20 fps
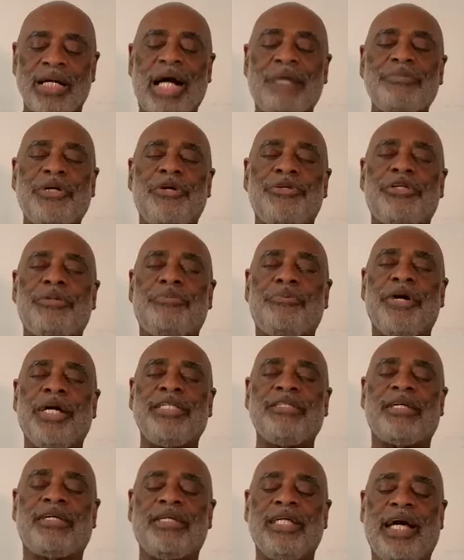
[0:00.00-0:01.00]
I'm here to
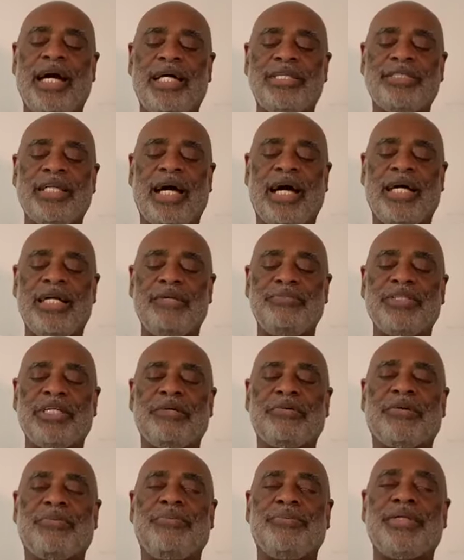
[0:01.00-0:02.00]
bring the glad
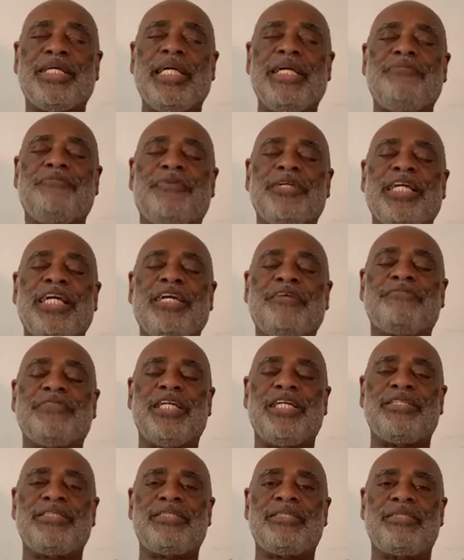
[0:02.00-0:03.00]
tidings of complete
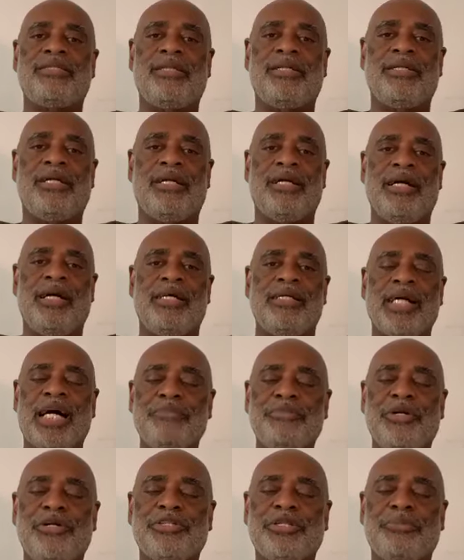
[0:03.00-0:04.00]
forgiveness.
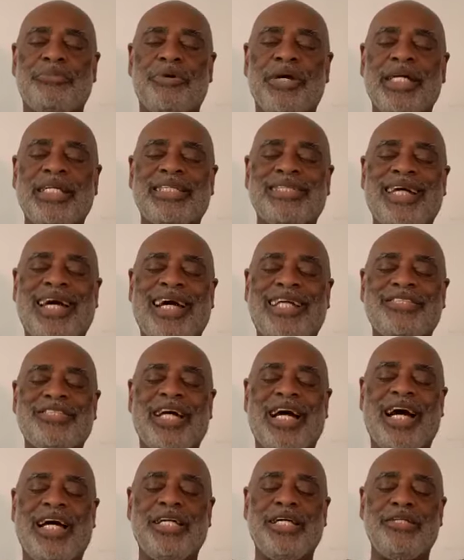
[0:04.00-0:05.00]
I'm here to bring
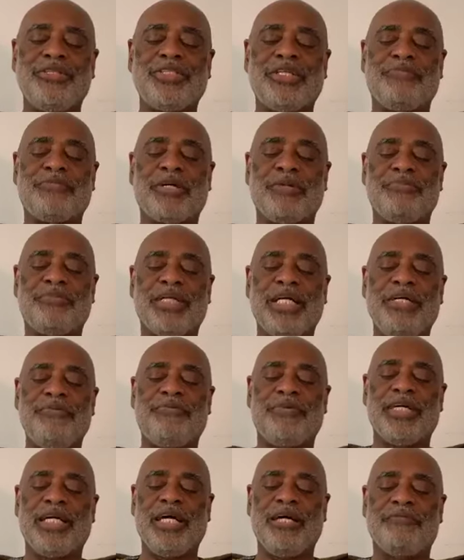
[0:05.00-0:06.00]
glad tidings of
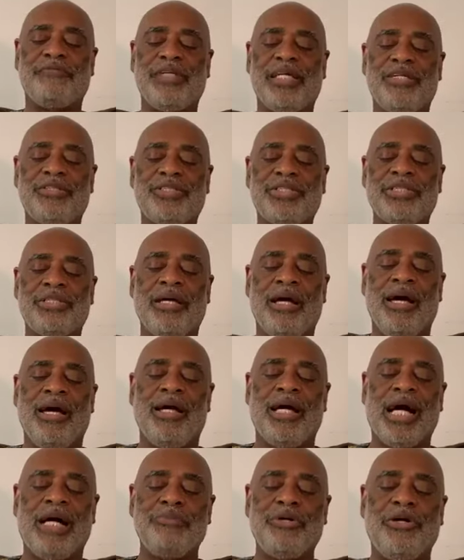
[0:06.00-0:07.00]
complete forgiveness.
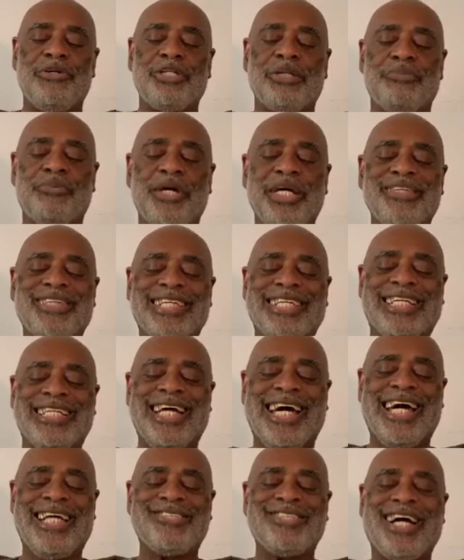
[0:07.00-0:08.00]
I'm here to bring the
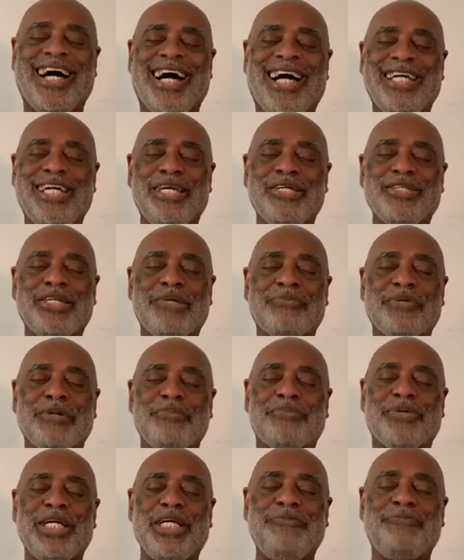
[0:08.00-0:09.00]
glad tidings of
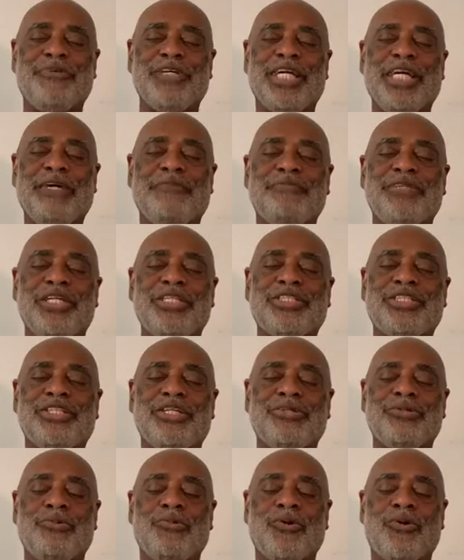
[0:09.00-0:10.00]
complete forgiveness
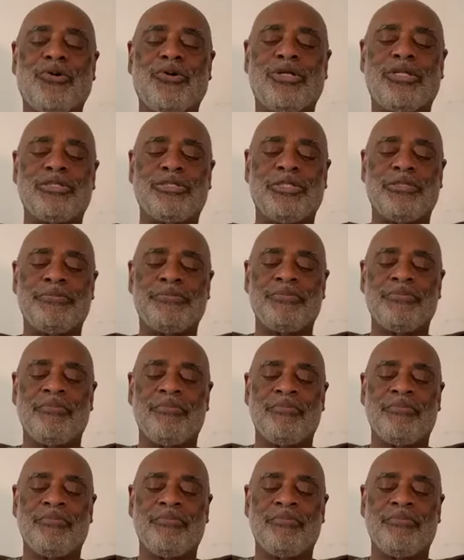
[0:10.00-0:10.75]
to the world.